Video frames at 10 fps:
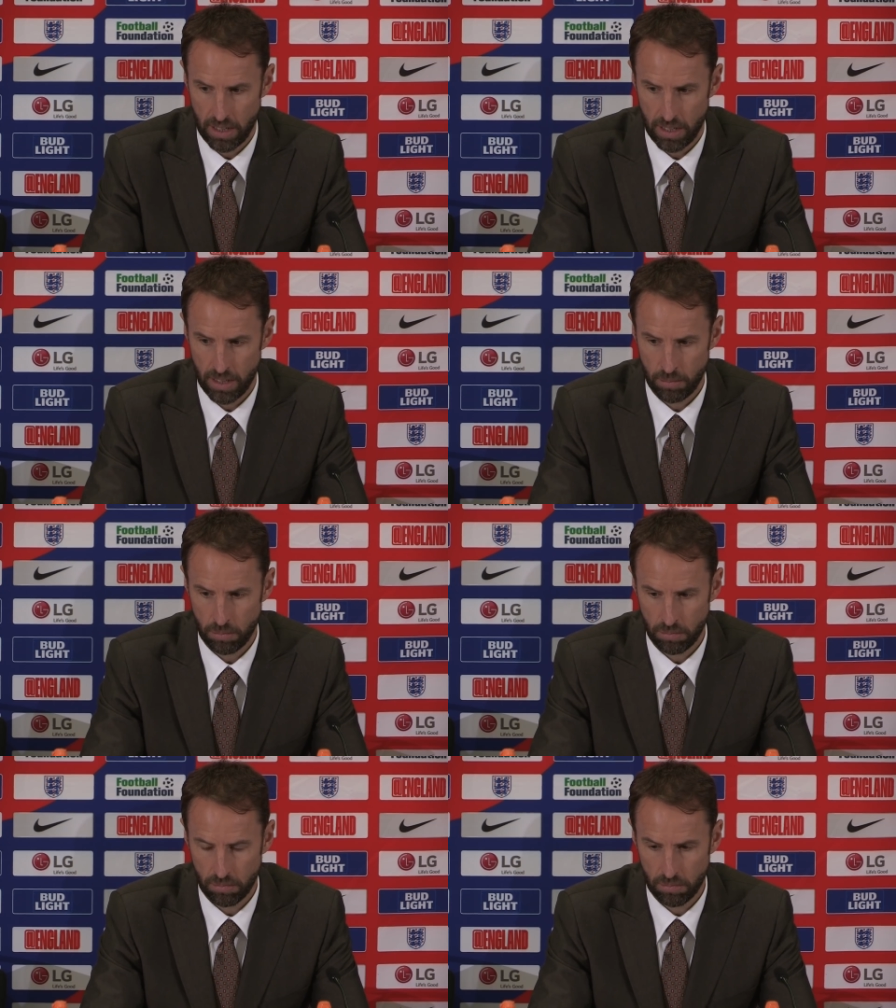
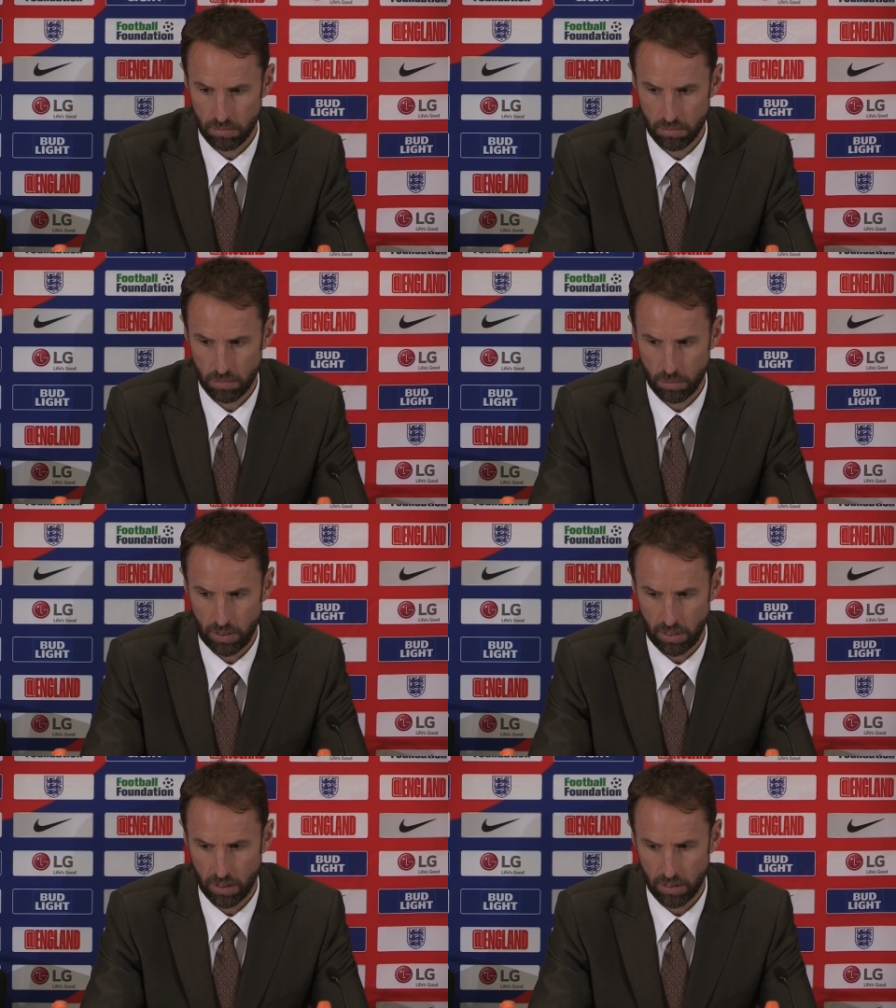um,
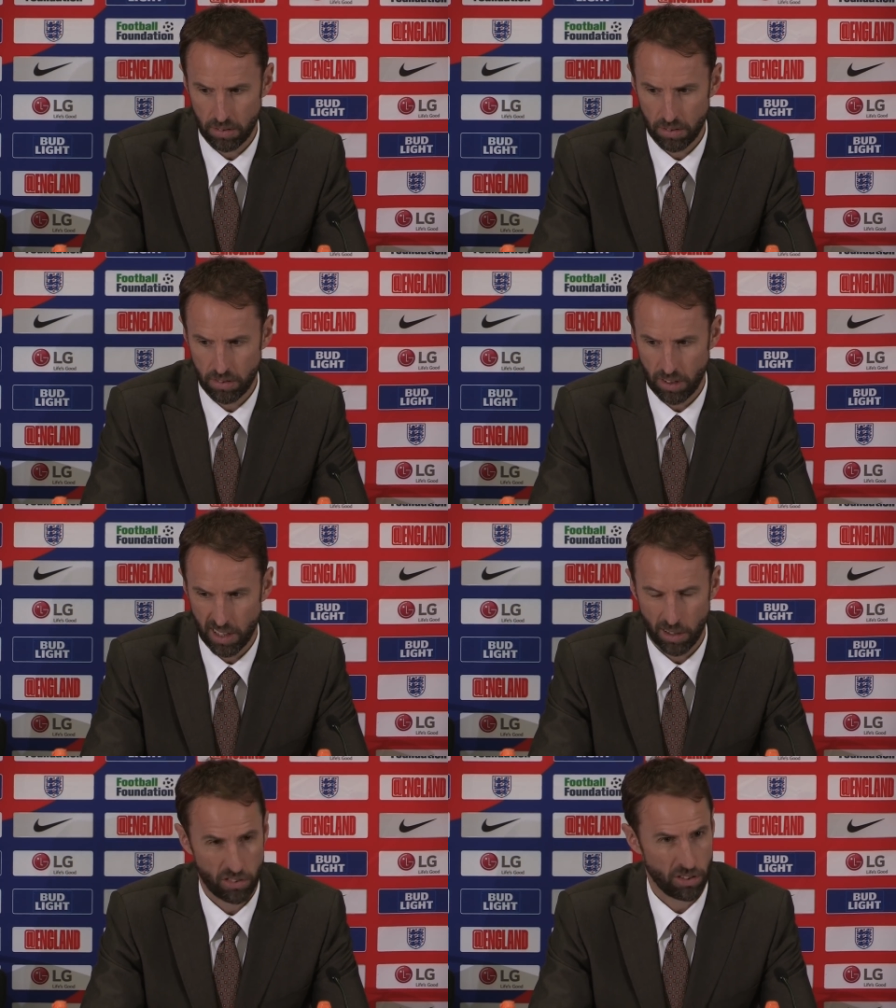with the
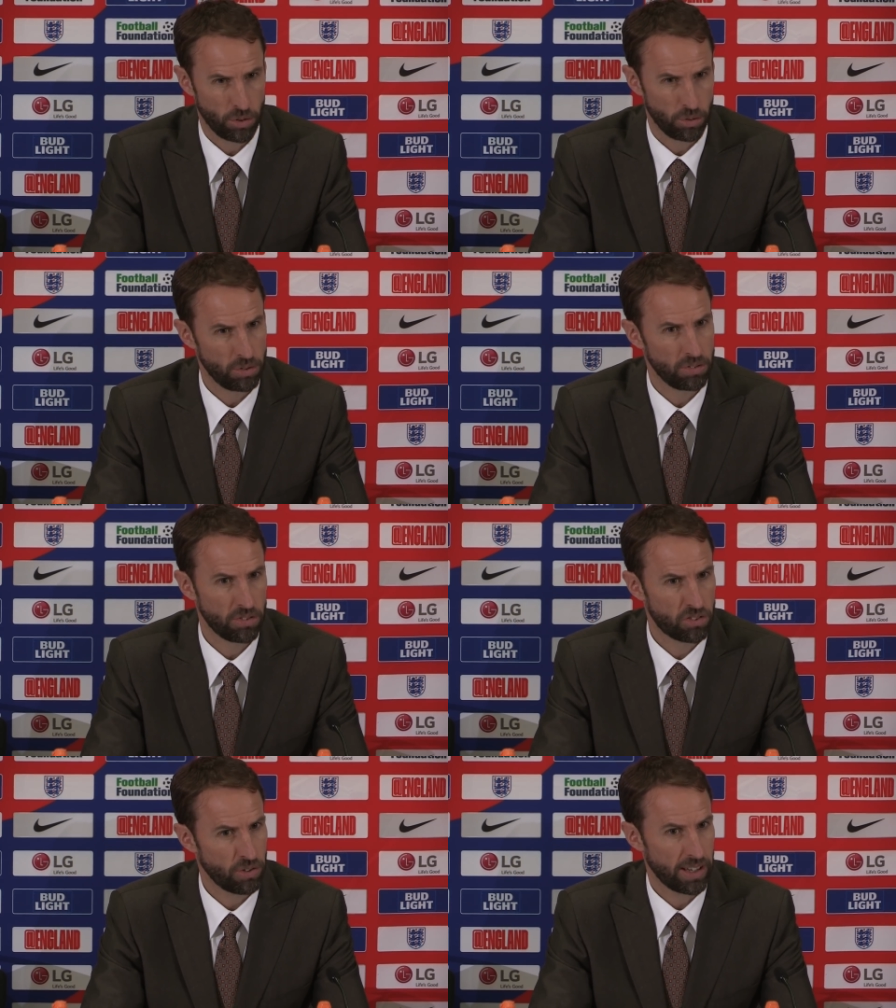psychological
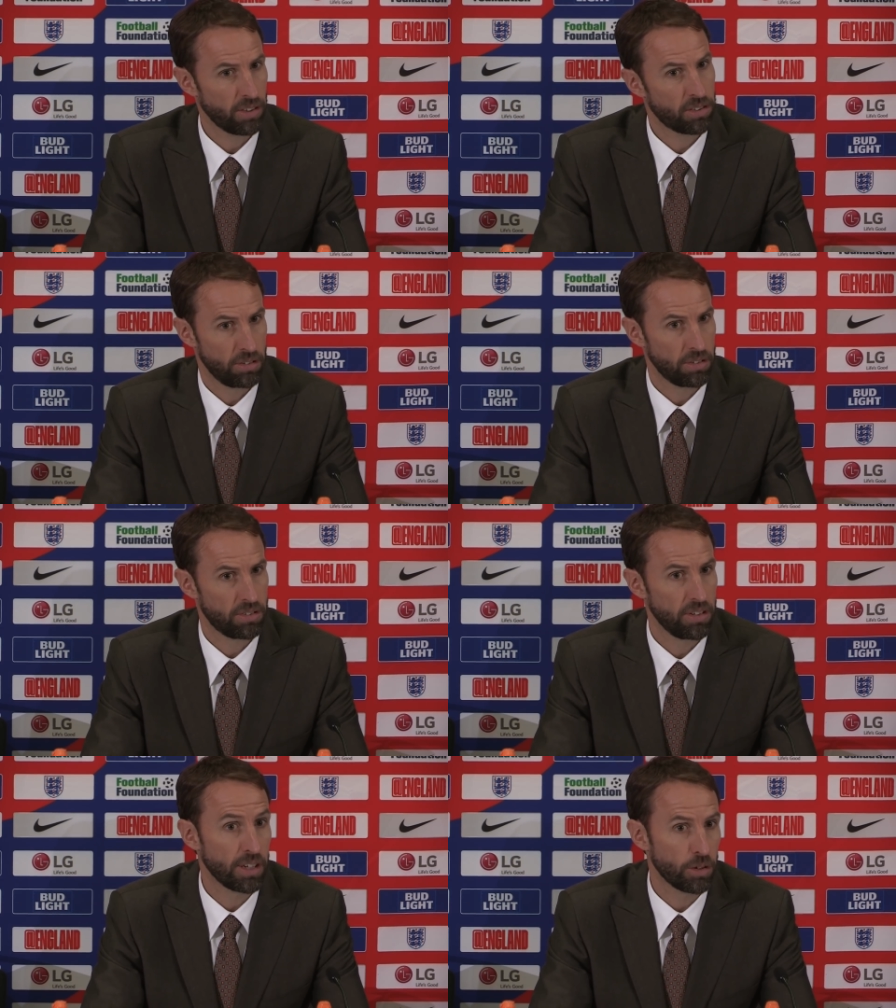strength to,
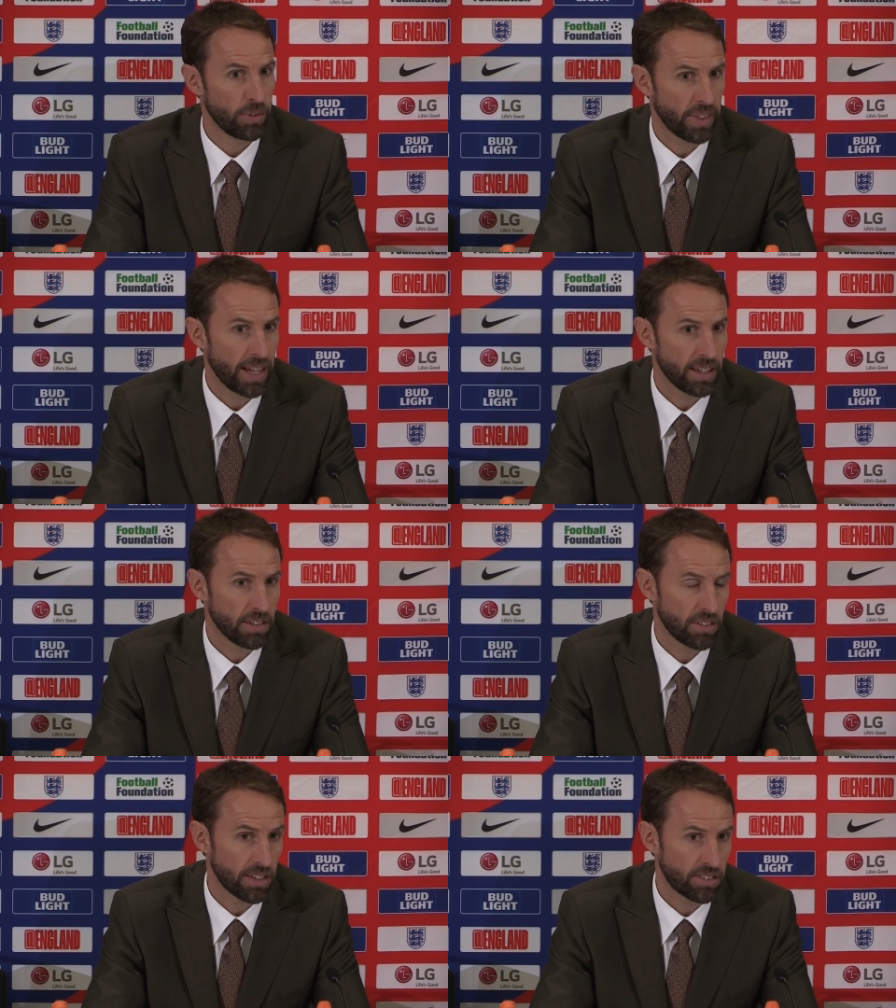to deal with that
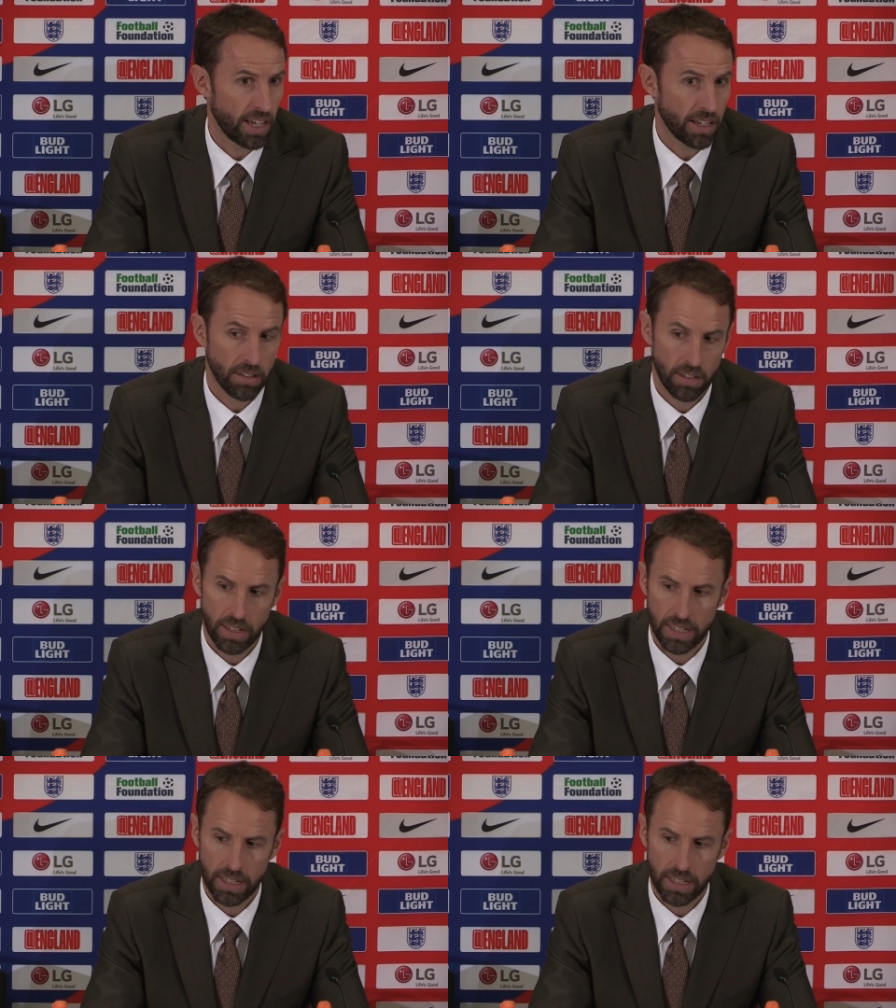and excel.